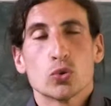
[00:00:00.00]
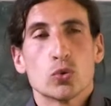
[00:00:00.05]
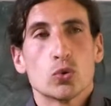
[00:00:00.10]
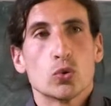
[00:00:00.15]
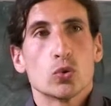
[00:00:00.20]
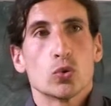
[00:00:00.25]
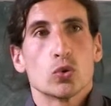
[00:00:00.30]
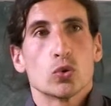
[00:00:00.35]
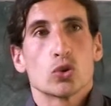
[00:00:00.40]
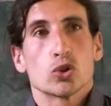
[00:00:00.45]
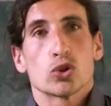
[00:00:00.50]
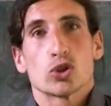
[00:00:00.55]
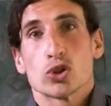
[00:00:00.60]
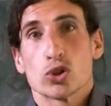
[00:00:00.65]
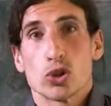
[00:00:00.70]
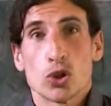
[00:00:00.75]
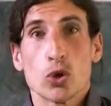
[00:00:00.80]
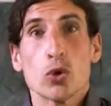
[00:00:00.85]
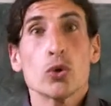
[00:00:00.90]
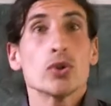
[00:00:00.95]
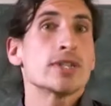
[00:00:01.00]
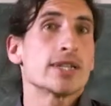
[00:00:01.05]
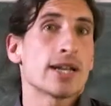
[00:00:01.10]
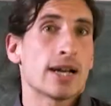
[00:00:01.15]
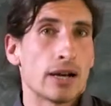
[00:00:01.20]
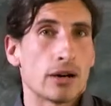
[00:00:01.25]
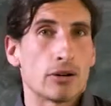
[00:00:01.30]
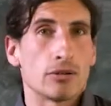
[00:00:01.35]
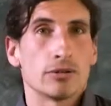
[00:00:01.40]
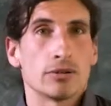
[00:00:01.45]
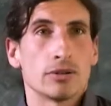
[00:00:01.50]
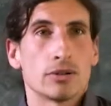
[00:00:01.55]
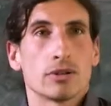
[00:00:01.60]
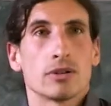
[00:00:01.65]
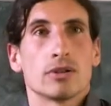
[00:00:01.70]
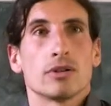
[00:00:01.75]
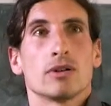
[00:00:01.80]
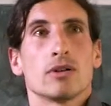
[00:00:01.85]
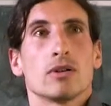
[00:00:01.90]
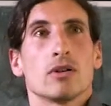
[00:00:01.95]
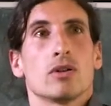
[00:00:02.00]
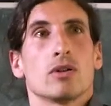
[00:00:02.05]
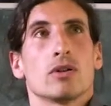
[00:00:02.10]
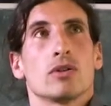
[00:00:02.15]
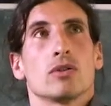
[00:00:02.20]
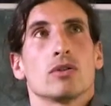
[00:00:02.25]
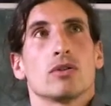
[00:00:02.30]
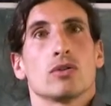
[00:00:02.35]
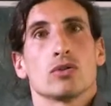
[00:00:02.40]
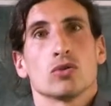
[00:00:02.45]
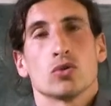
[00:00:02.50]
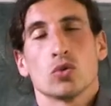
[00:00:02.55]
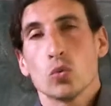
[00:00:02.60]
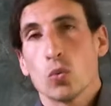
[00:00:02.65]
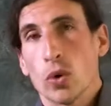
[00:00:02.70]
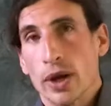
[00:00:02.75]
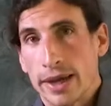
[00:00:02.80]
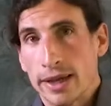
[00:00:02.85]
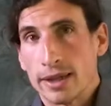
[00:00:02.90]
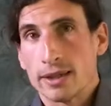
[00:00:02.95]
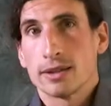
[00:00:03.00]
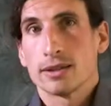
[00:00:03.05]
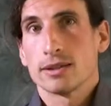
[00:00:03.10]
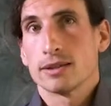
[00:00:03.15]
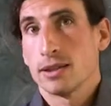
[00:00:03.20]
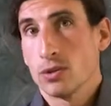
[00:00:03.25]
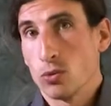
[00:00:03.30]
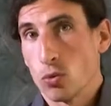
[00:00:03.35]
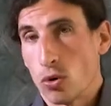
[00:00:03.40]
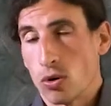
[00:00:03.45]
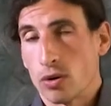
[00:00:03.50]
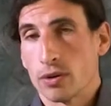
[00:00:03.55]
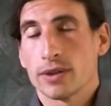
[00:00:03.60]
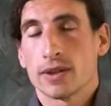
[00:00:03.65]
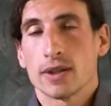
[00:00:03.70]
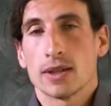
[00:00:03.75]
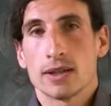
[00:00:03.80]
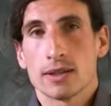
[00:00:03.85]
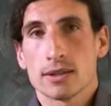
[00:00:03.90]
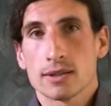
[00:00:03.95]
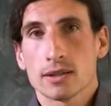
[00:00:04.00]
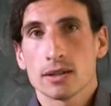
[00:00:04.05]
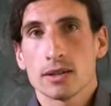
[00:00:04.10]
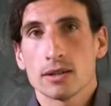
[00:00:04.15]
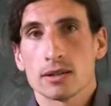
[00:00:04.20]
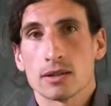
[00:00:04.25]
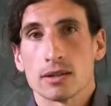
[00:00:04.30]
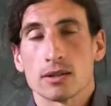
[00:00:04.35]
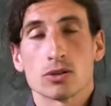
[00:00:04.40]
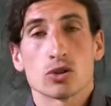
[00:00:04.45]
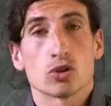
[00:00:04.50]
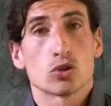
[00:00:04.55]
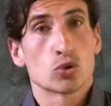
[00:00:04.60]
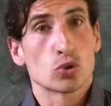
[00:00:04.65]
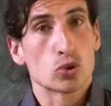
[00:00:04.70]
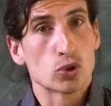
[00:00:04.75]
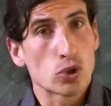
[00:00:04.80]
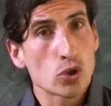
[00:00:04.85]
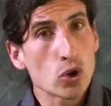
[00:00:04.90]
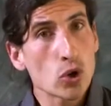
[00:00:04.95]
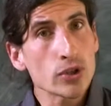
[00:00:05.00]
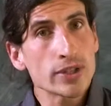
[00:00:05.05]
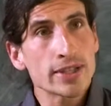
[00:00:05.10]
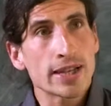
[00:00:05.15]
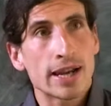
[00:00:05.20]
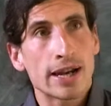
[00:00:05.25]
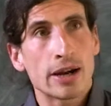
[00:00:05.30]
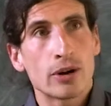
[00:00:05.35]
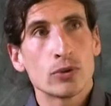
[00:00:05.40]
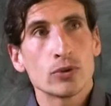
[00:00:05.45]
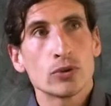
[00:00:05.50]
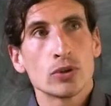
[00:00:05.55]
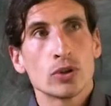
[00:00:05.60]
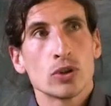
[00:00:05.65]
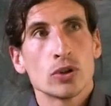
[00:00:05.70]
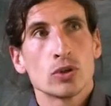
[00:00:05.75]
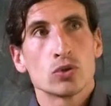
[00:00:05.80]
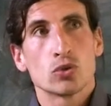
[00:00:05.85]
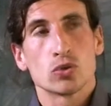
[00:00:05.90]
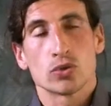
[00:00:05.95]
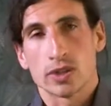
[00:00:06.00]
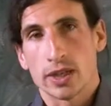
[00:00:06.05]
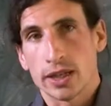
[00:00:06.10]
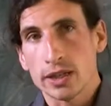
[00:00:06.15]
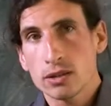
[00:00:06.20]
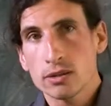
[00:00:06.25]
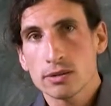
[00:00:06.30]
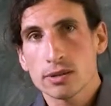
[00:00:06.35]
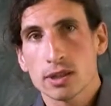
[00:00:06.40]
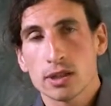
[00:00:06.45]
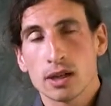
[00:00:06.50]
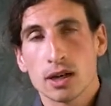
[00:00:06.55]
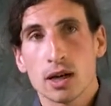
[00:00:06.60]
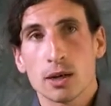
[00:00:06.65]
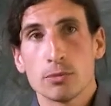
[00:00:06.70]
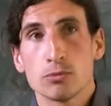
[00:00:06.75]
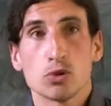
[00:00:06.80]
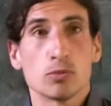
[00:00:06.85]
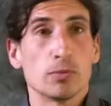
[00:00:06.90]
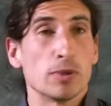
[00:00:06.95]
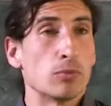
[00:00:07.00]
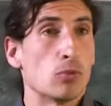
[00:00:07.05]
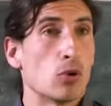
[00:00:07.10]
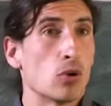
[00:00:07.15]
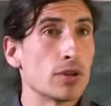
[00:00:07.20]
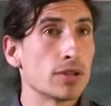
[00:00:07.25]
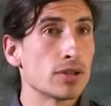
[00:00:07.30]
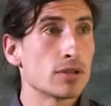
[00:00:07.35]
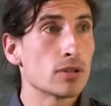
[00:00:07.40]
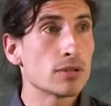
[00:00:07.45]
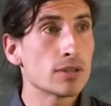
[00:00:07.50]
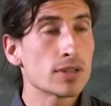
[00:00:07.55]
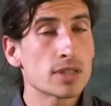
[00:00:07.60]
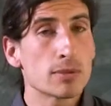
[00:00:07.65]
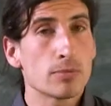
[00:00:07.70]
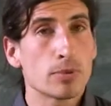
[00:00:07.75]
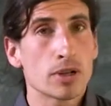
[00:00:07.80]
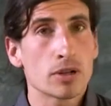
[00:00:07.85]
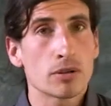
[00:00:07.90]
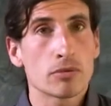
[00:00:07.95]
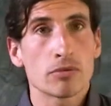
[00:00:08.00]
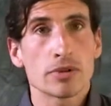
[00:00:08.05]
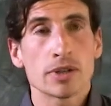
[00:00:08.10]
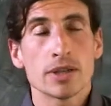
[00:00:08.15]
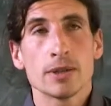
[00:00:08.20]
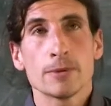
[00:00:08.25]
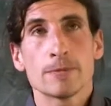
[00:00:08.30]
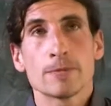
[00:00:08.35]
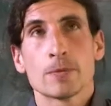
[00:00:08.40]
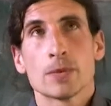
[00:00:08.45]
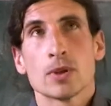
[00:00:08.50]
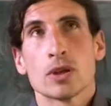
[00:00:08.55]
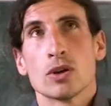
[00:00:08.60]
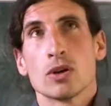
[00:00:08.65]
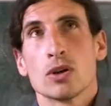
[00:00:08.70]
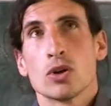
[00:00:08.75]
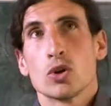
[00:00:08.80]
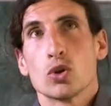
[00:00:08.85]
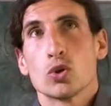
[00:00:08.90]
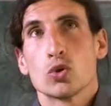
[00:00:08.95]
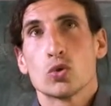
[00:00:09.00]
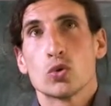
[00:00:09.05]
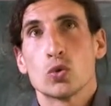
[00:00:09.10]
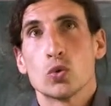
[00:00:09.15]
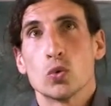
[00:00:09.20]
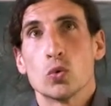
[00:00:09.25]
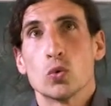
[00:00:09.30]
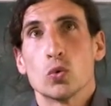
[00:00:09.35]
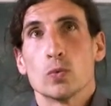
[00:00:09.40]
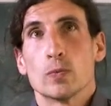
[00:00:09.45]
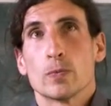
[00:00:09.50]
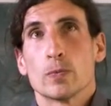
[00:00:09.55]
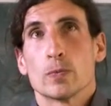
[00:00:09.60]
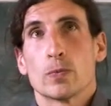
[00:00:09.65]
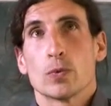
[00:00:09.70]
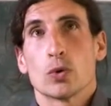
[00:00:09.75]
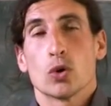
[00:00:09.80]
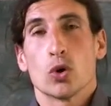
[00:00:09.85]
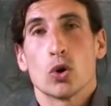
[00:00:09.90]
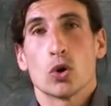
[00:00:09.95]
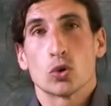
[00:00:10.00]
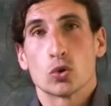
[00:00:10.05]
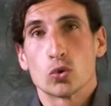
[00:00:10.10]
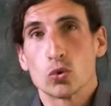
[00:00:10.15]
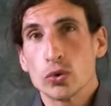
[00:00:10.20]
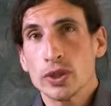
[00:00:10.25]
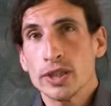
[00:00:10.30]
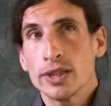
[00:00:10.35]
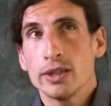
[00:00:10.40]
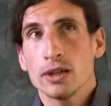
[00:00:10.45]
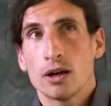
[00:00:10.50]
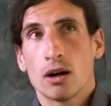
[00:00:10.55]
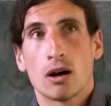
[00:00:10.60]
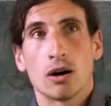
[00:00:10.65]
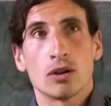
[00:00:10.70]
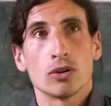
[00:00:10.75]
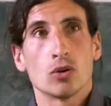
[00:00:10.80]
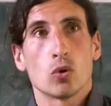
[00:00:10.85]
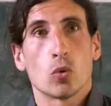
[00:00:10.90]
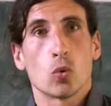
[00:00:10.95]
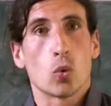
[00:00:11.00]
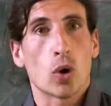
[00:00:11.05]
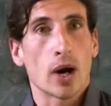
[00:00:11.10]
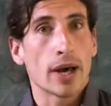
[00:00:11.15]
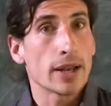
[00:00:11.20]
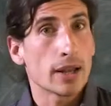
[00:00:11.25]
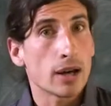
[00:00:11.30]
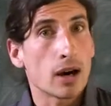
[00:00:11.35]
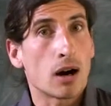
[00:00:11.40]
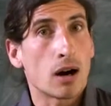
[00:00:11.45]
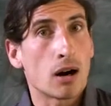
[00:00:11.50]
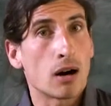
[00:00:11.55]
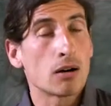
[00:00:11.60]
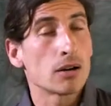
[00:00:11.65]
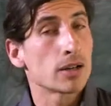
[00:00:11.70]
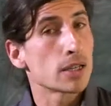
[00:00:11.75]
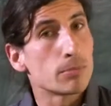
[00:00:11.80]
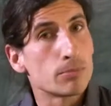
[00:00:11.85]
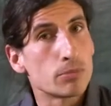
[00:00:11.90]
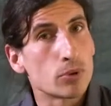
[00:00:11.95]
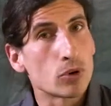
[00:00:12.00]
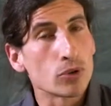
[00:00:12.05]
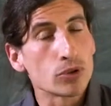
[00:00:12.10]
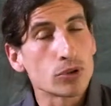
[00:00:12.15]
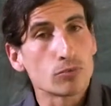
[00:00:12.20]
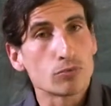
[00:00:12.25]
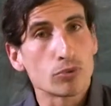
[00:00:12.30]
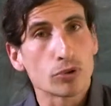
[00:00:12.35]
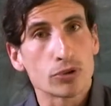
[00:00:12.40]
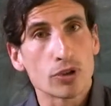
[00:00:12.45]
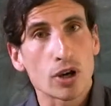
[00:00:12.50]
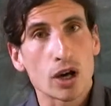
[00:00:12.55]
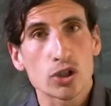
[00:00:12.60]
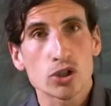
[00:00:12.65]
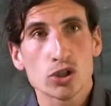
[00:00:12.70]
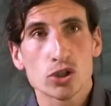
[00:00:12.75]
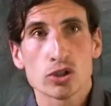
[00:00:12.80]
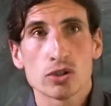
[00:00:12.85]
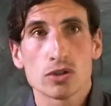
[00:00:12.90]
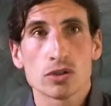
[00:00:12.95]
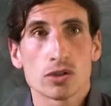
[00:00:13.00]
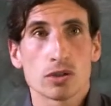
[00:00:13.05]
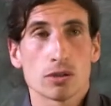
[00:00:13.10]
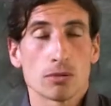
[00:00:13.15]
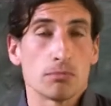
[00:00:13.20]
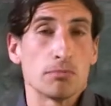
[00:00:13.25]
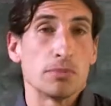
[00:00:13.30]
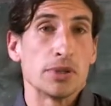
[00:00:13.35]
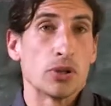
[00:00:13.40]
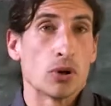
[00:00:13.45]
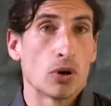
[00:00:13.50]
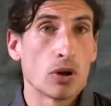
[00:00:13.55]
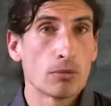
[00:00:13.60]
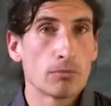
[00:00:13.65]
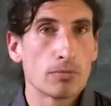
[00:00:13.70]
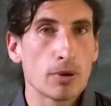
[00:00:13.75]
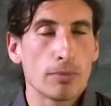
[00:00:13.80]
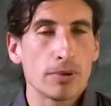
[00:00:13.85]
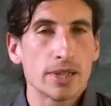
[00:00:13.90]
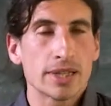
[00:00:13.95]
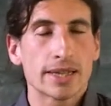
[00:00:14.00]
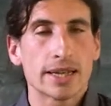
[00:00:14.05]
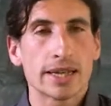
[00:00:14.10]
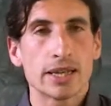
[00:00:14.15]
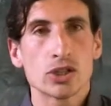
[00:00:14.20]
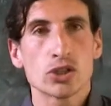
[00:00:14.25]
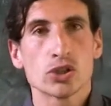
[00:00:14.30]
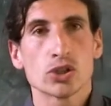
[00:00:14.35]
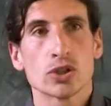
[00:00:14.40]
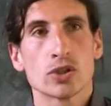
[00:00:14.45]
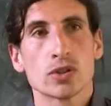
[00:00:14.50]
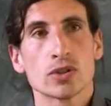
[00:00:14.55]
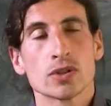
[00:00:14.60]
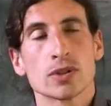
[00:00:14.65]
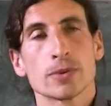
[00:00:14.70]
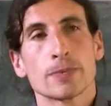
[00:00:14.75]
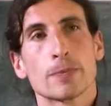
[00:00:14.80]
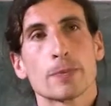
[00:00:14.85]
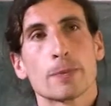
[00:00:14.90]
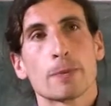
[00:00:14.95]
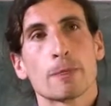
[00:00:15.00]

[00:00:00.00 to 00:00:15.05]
to slow down the way they work in science, to slow down, to take the time, to be more interdisciplinary, to agree on what are important productions beyond publications,